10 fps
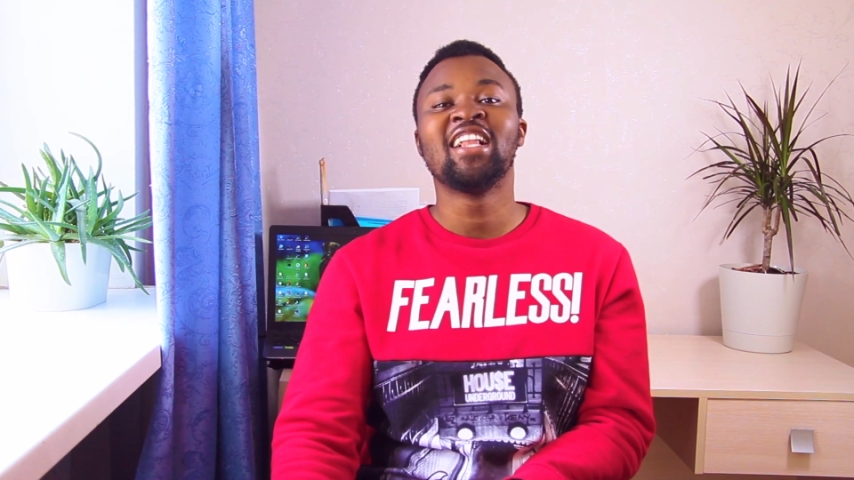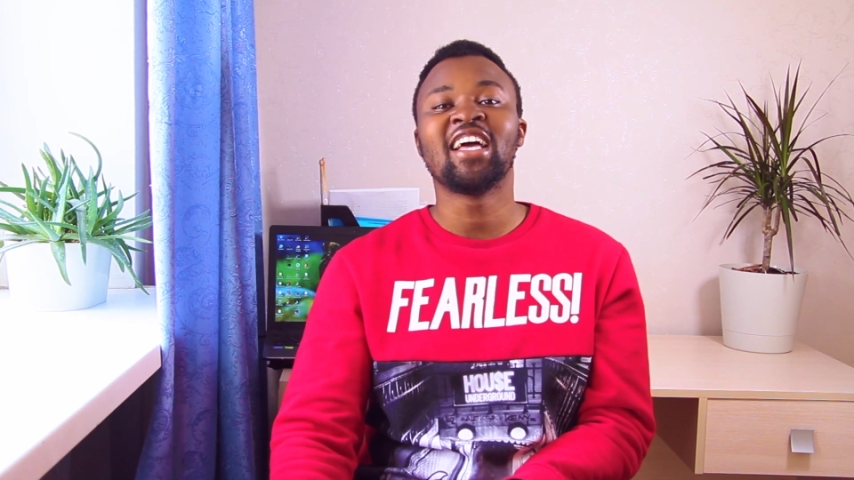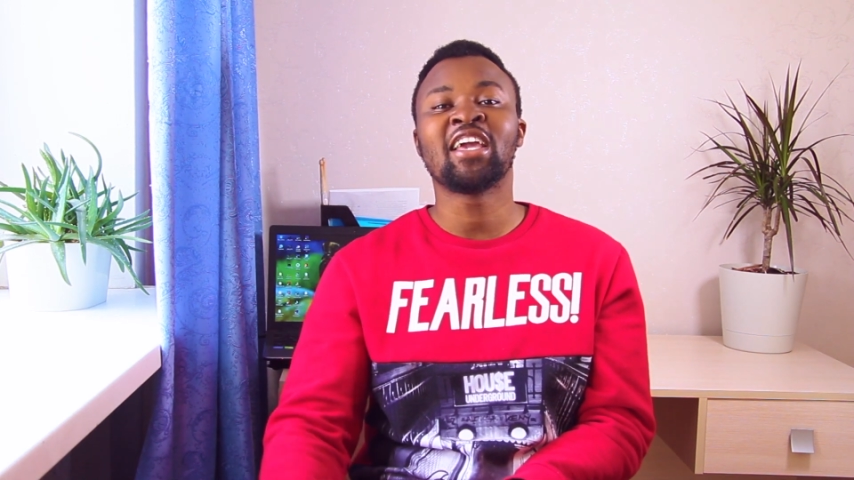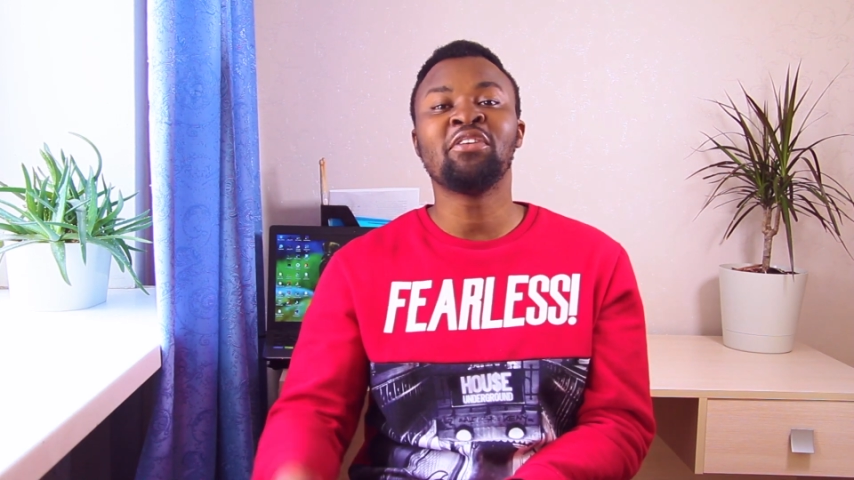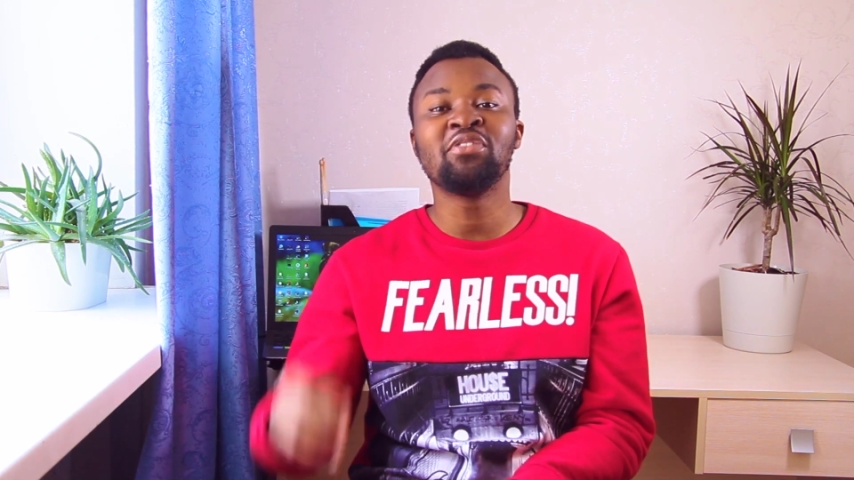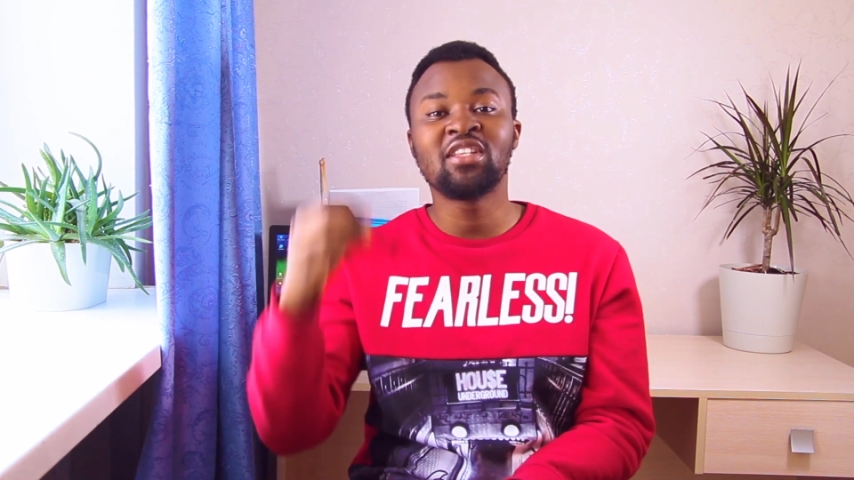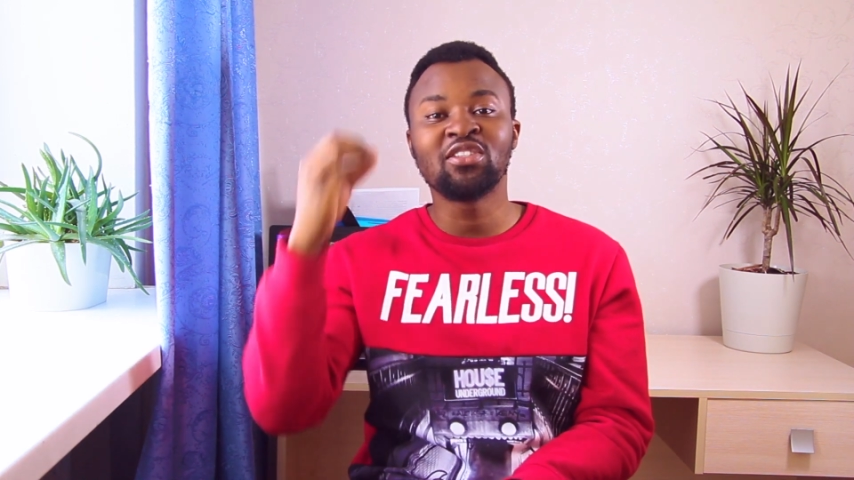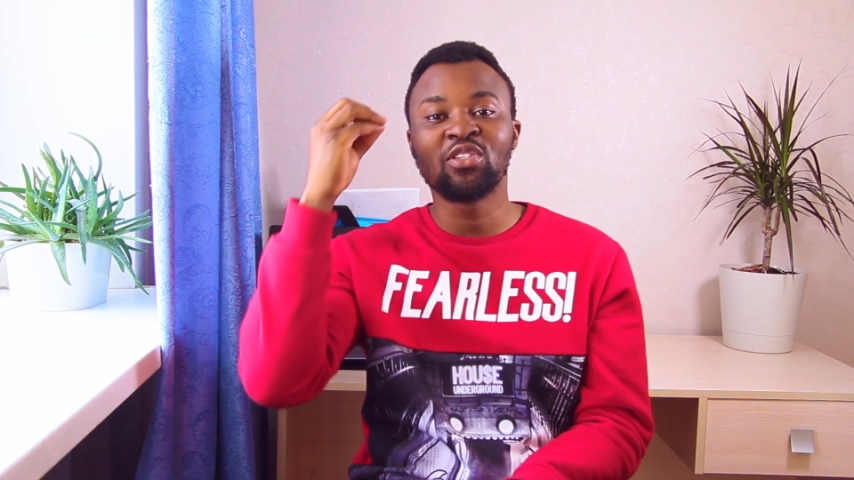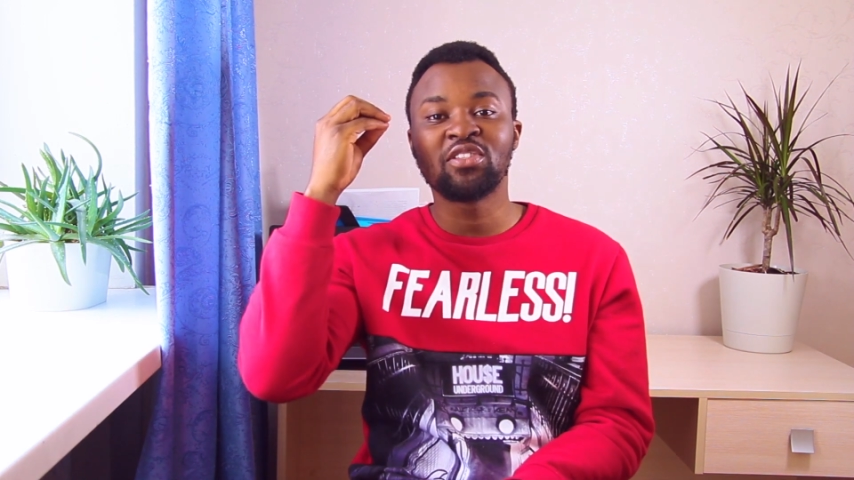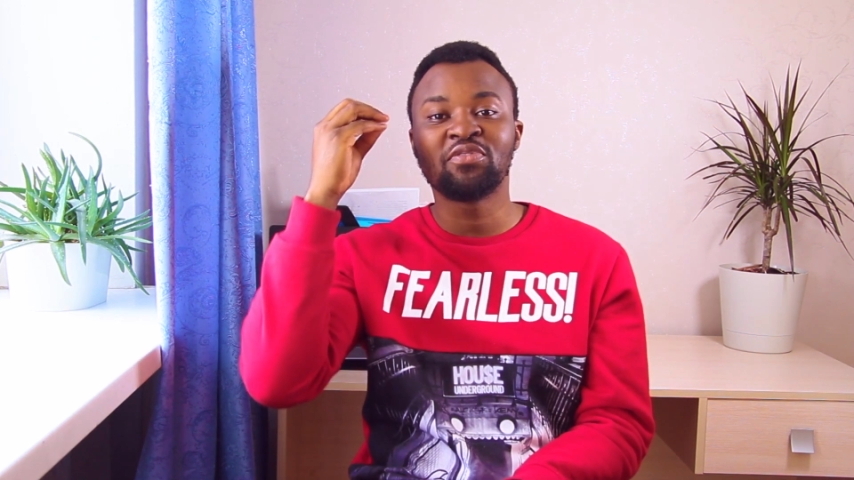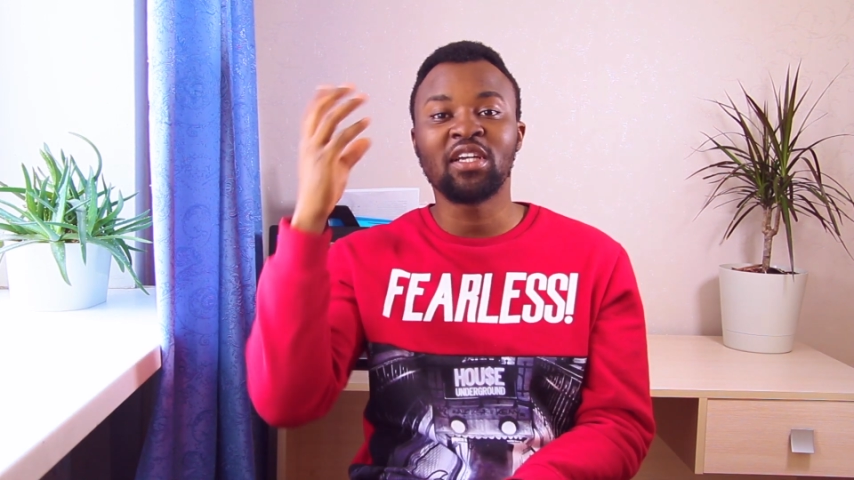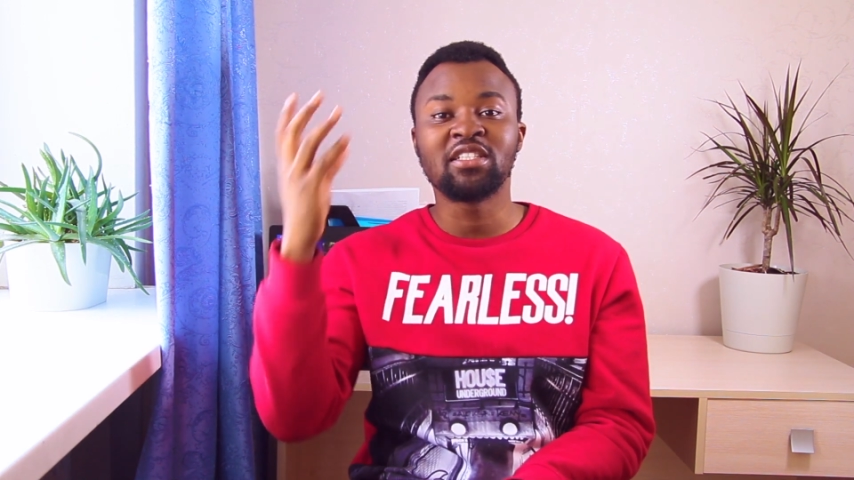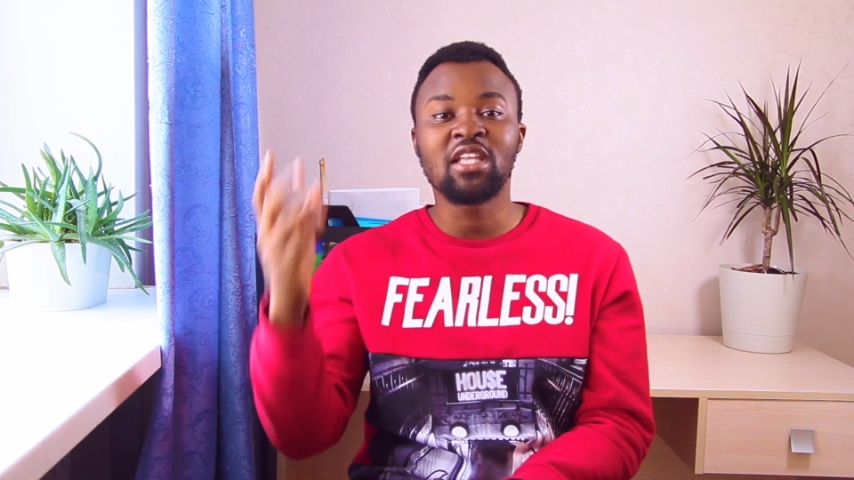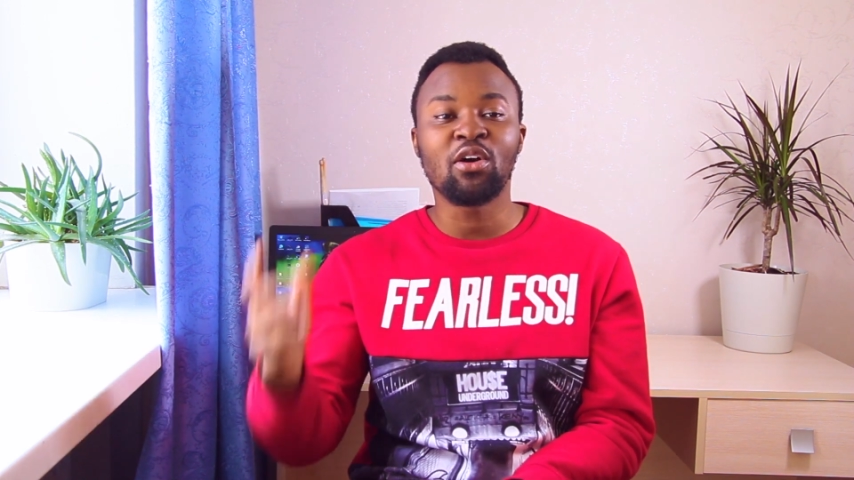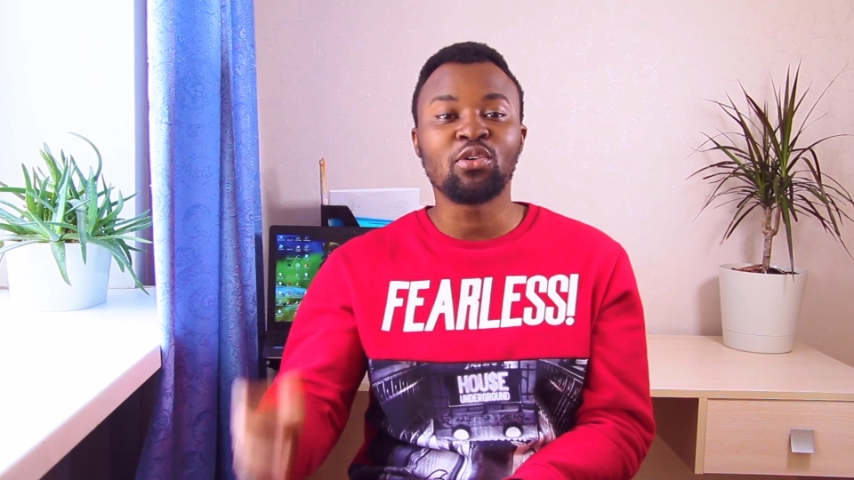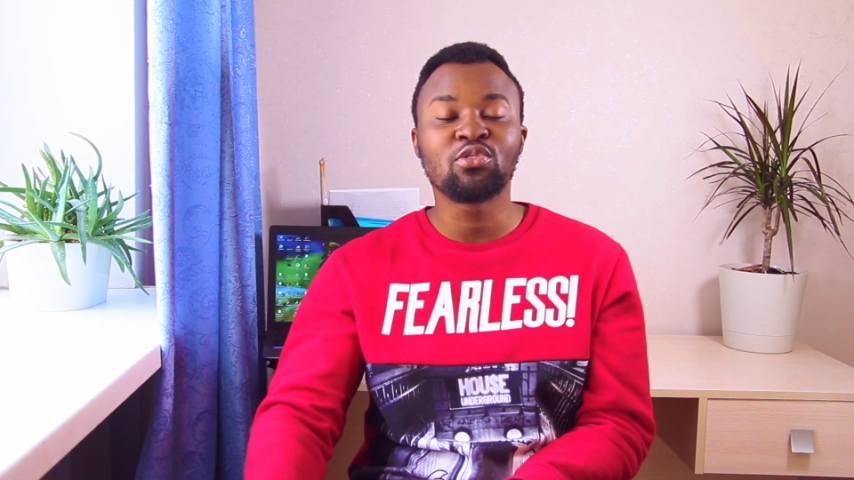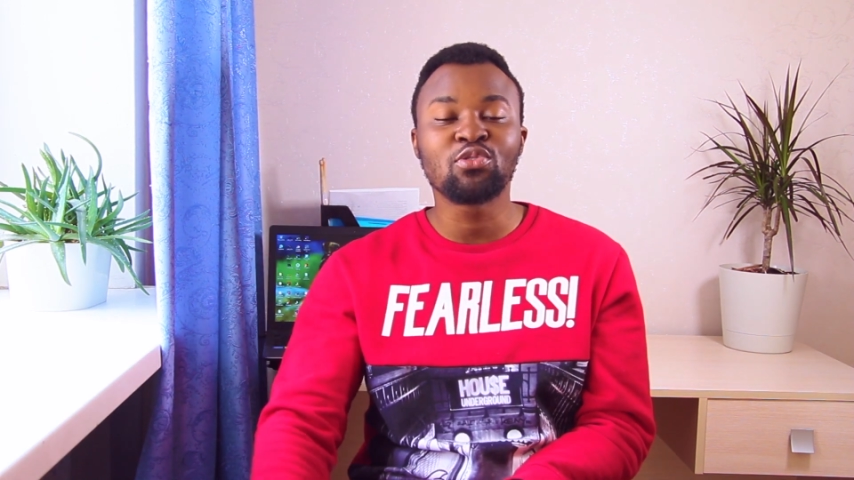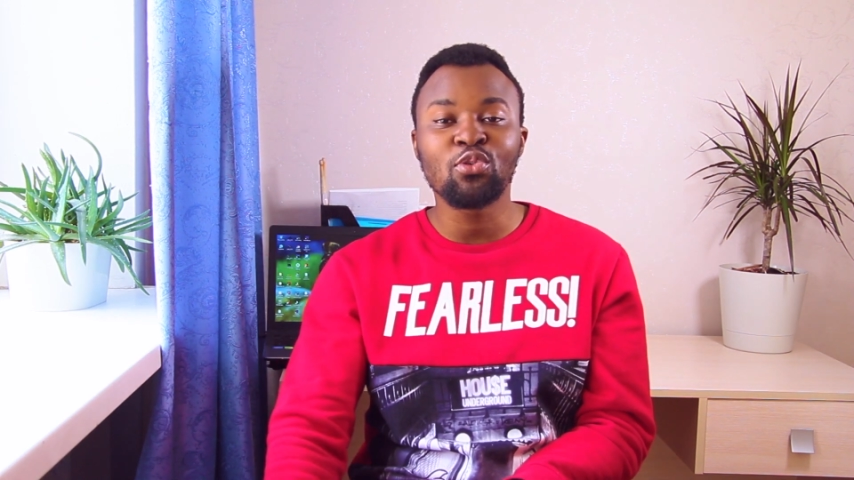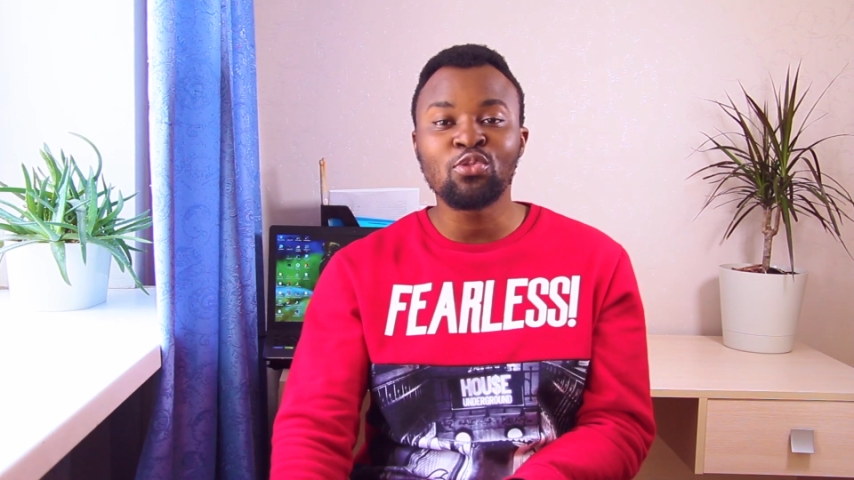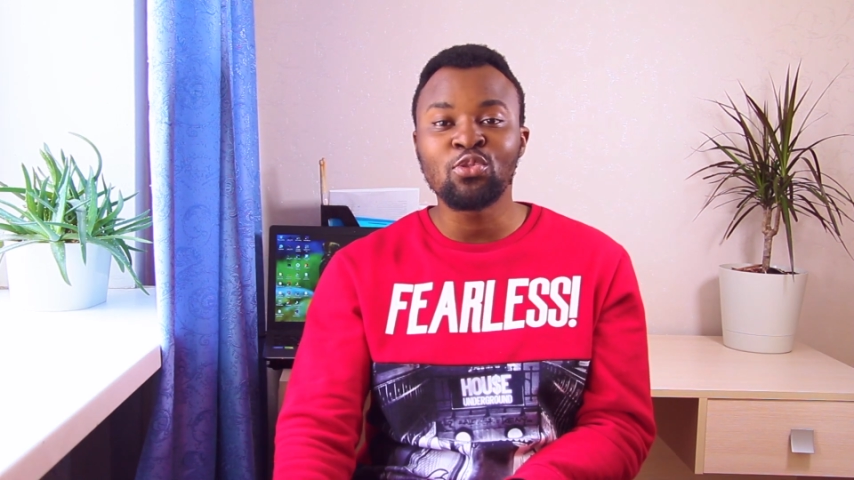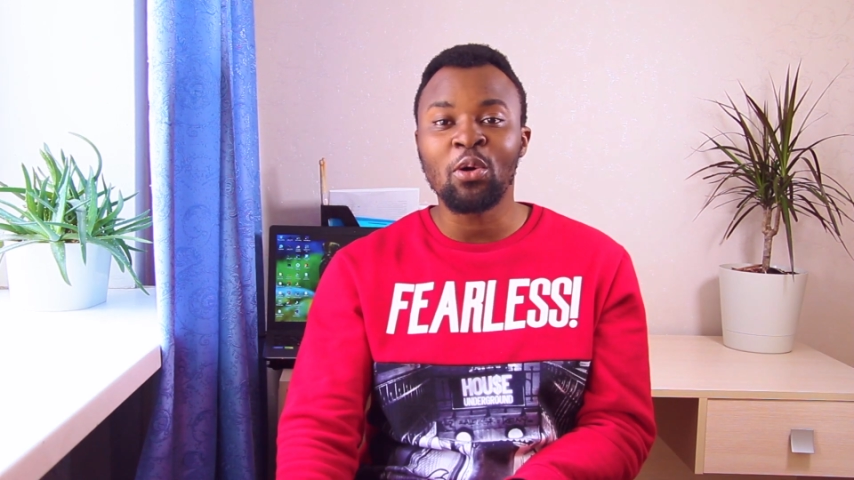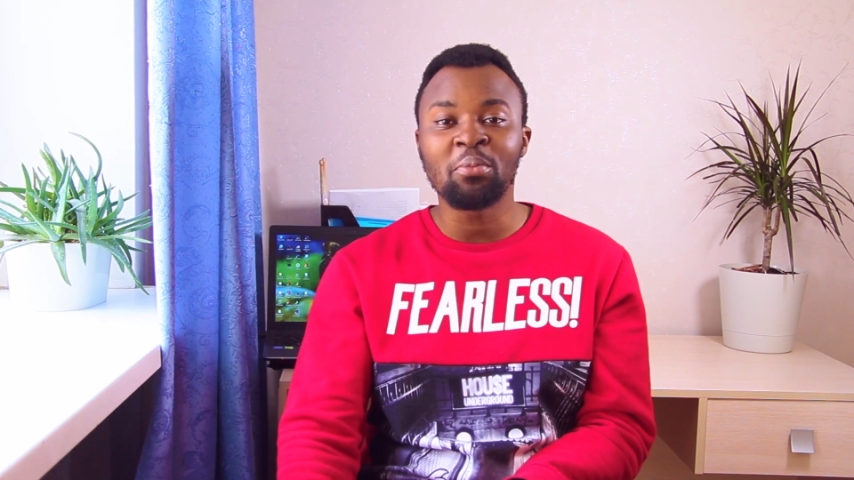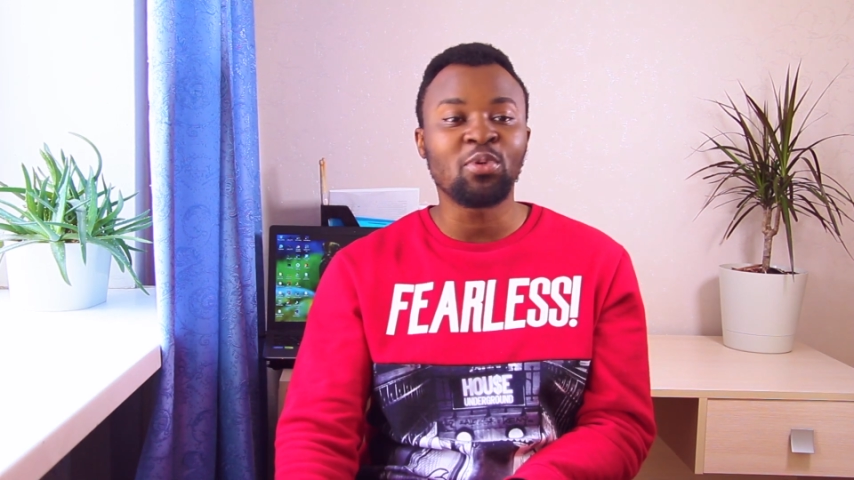Like everything just vanished. I was so numb.